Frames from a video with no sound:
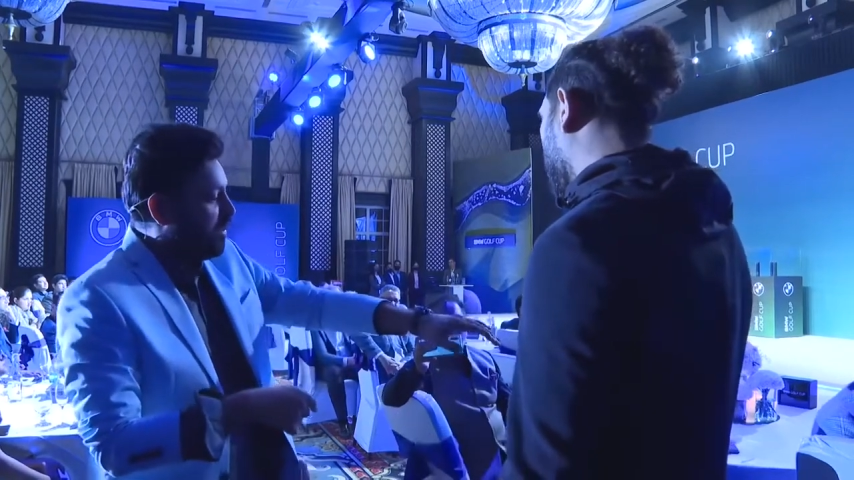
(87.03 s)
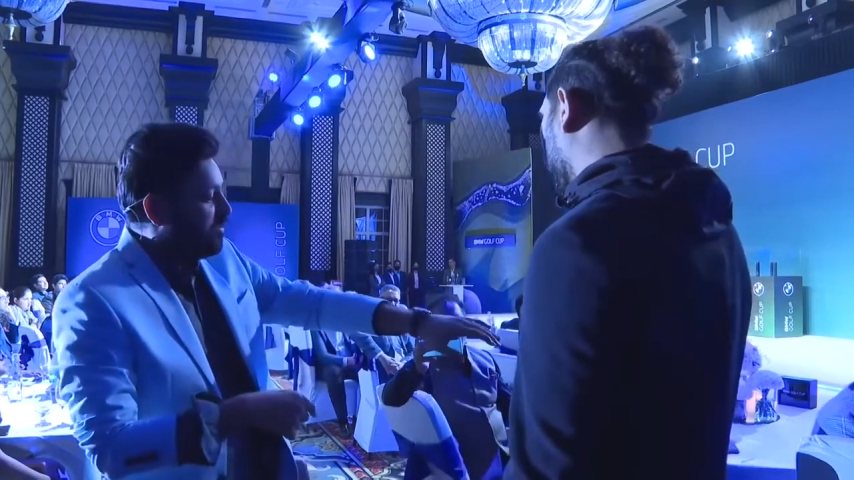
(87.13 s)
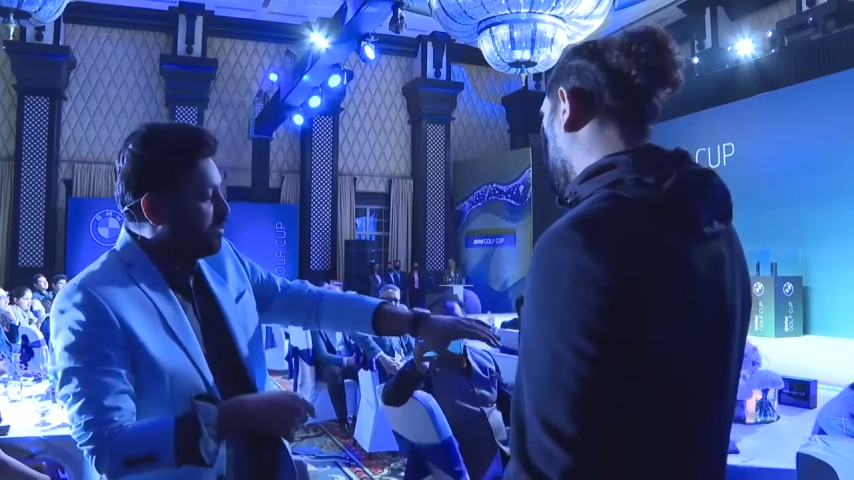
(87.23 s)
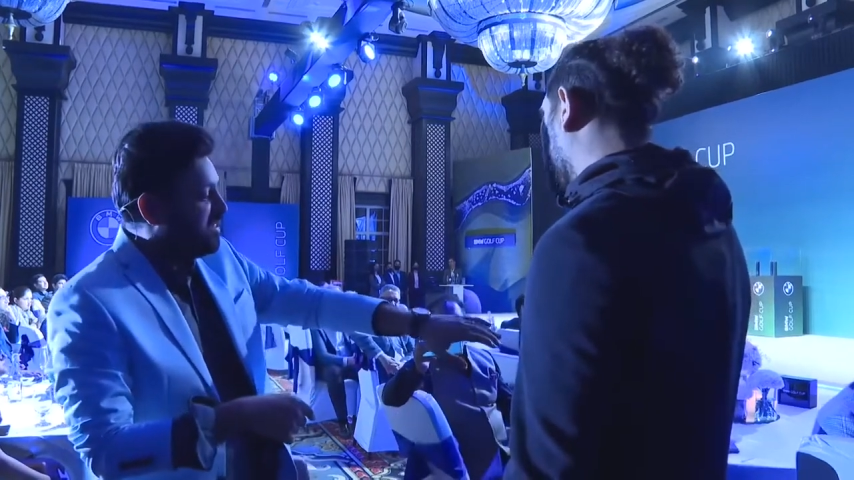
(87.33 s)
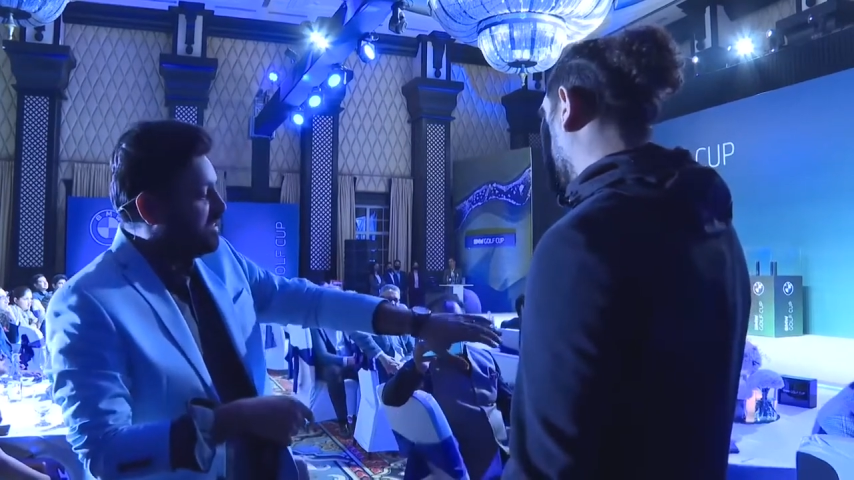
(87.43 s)
if
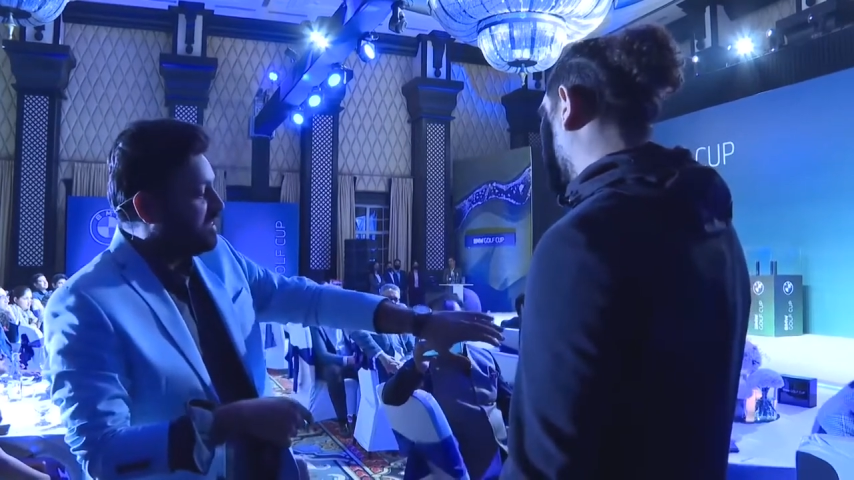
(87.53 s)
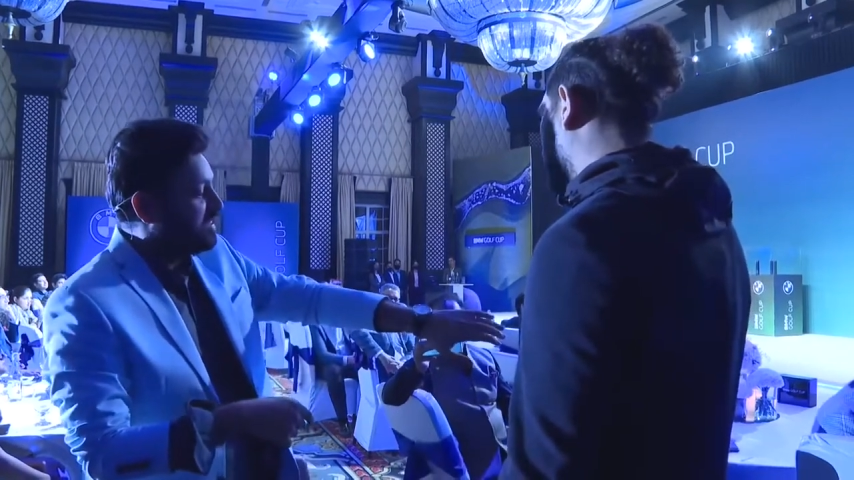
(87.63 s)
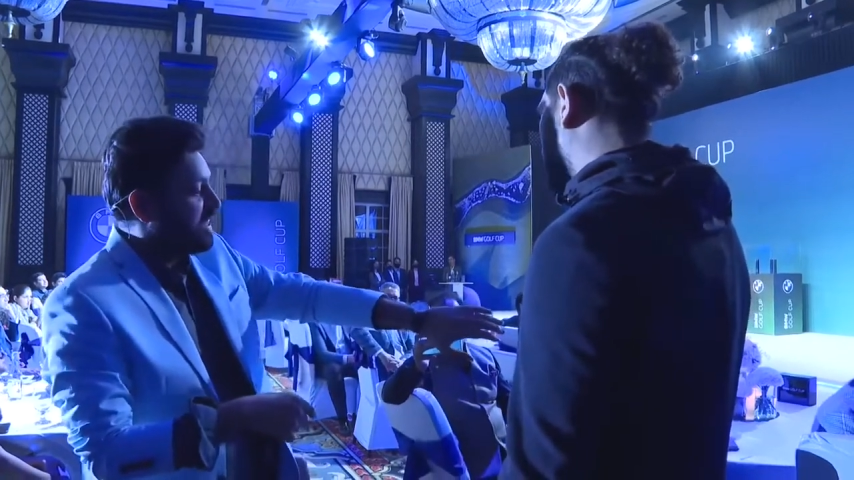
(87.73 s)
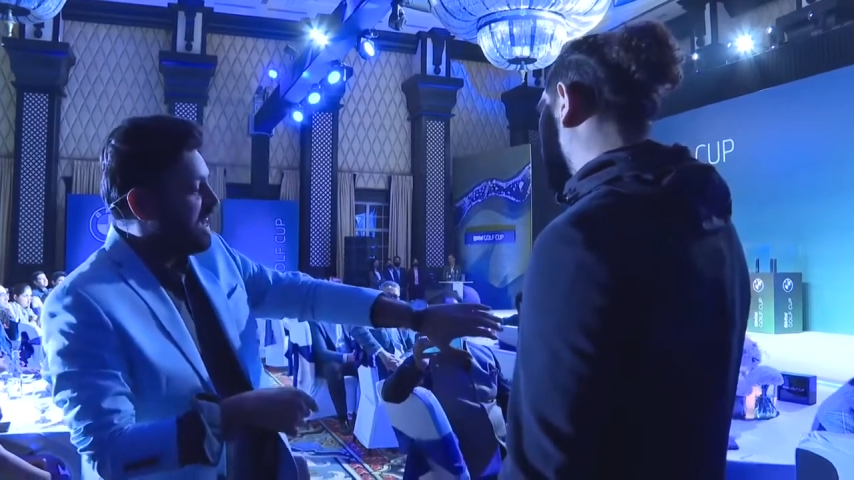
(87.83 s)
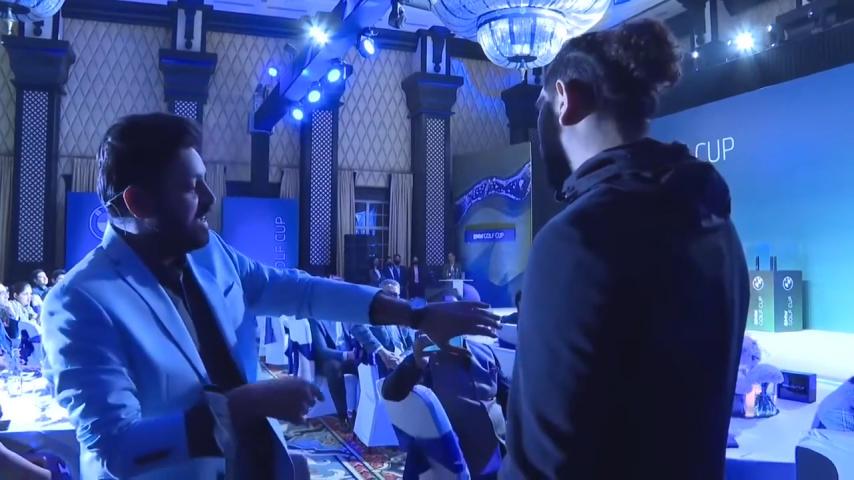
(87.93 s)
you see the
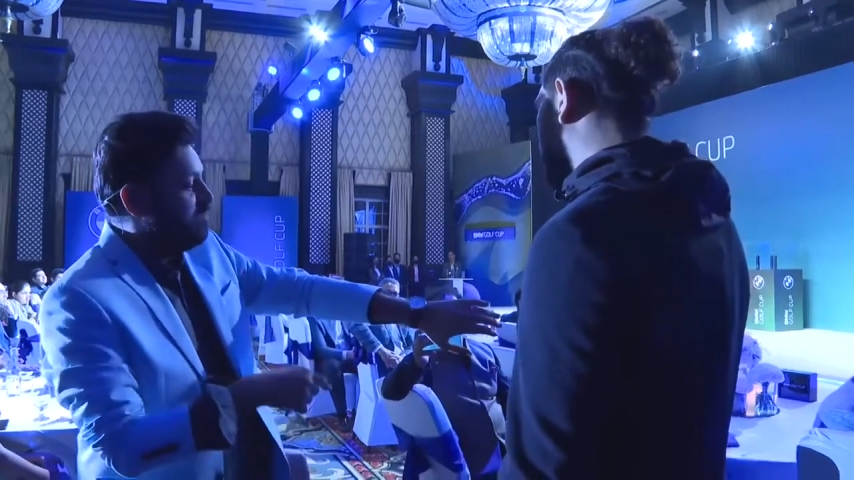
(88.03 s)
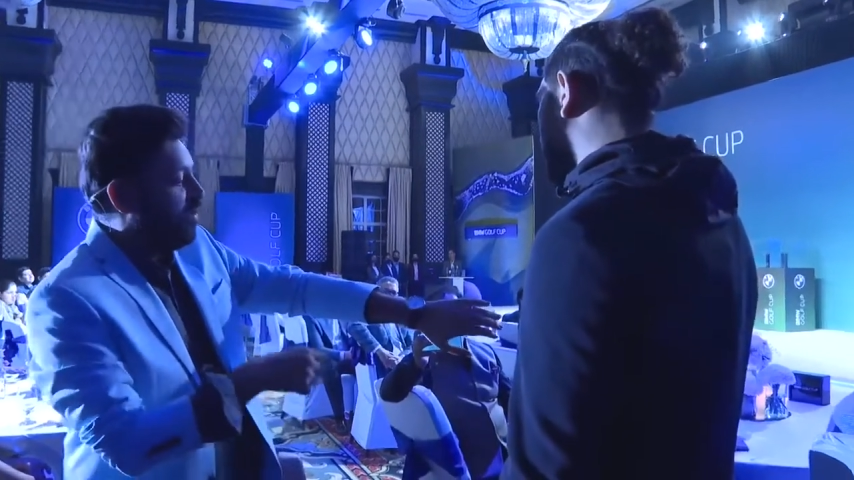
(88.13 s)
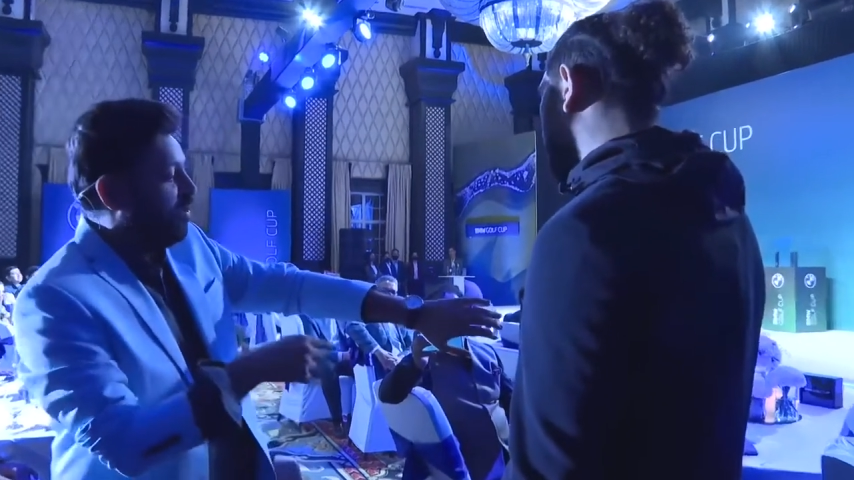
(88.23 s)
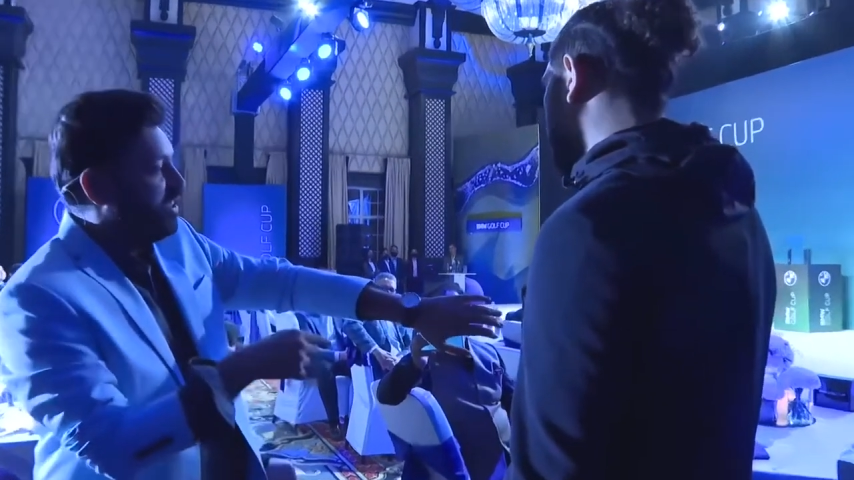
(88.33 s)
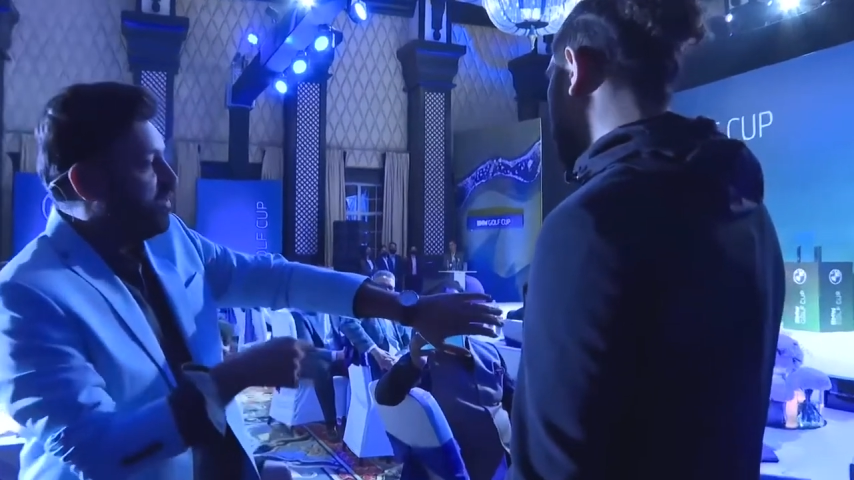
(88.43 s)
time
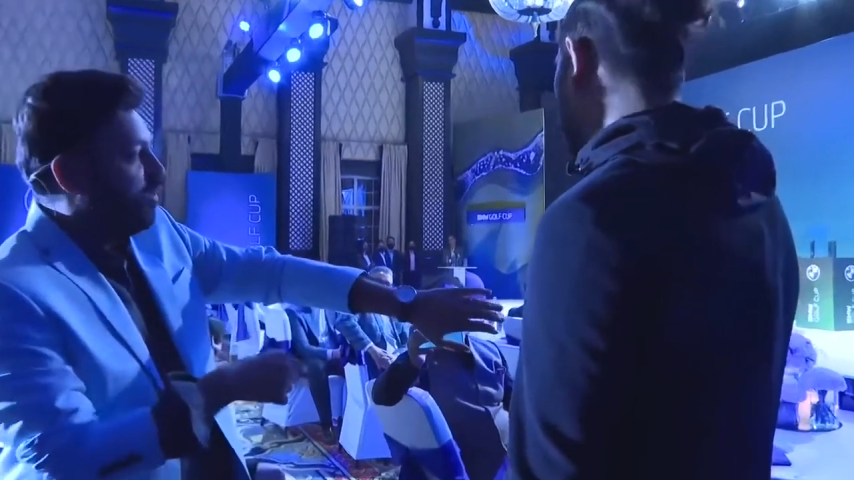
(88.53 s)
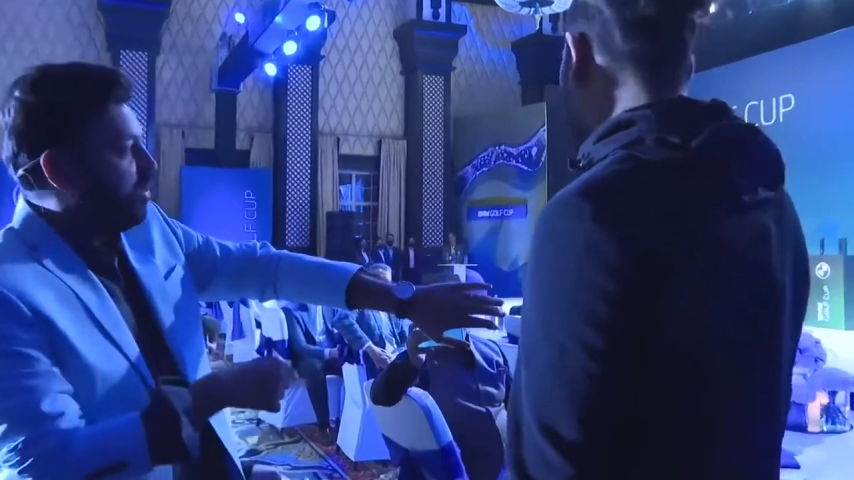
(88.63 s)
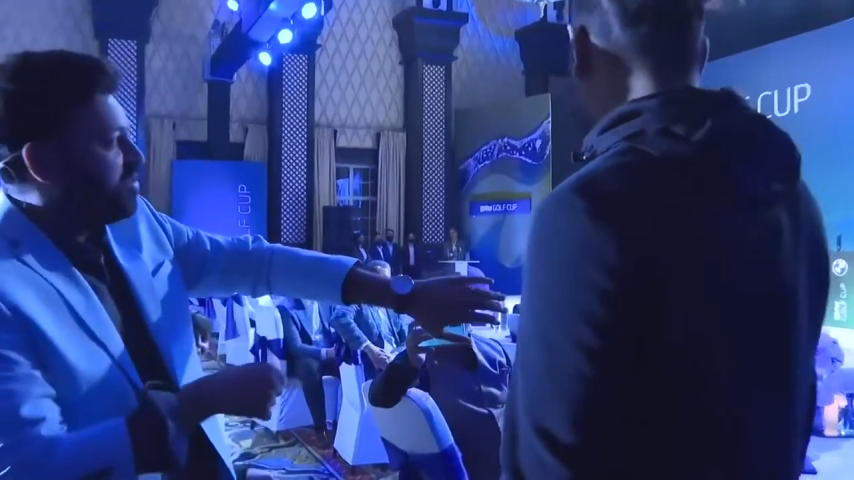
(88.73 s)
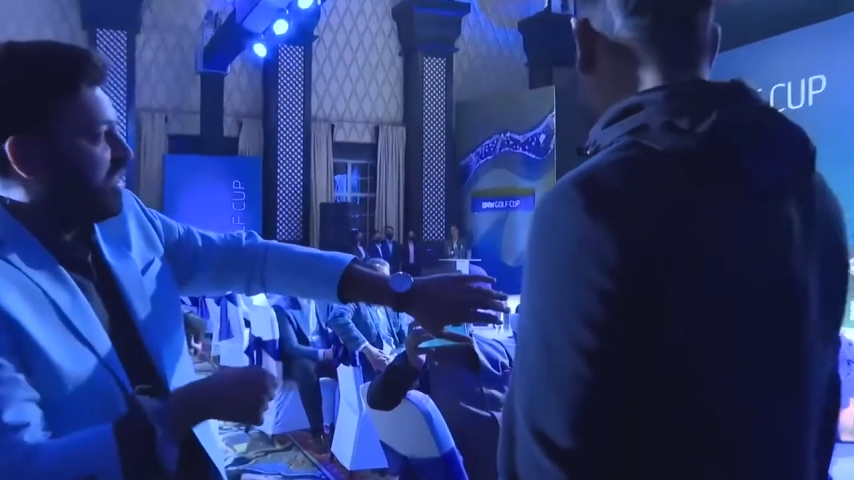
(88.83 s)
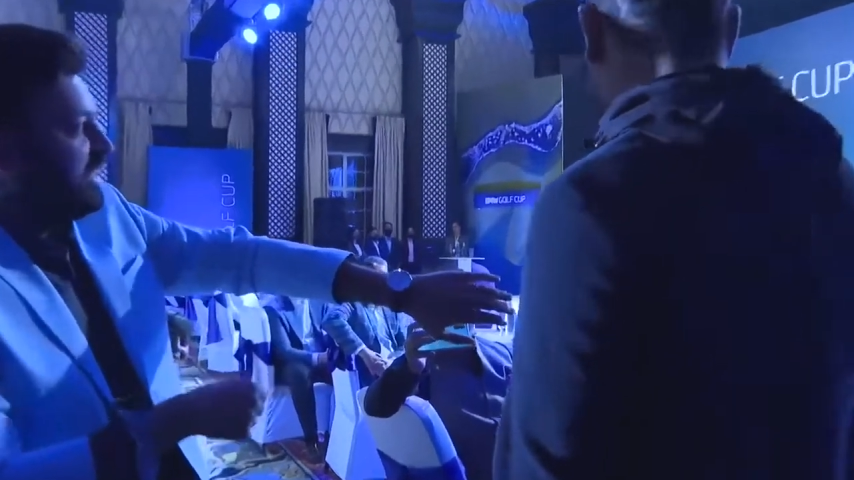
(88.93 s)
on the watch right